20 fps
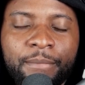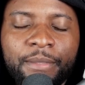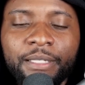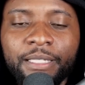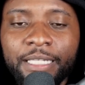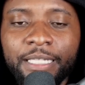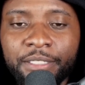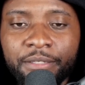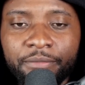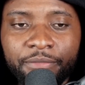
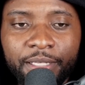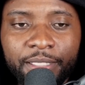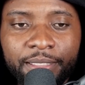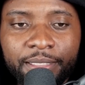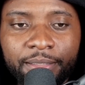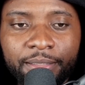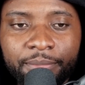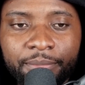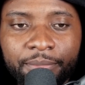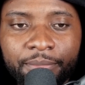the alleged
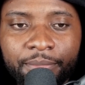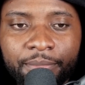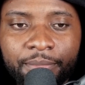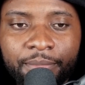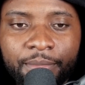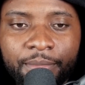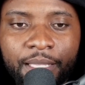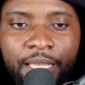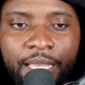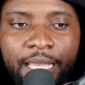victim,
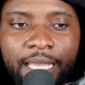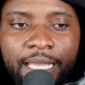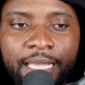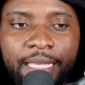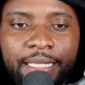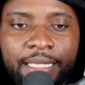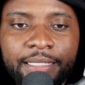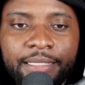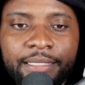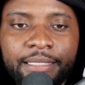
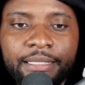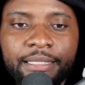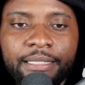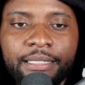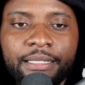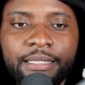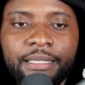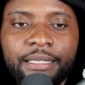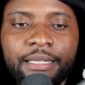and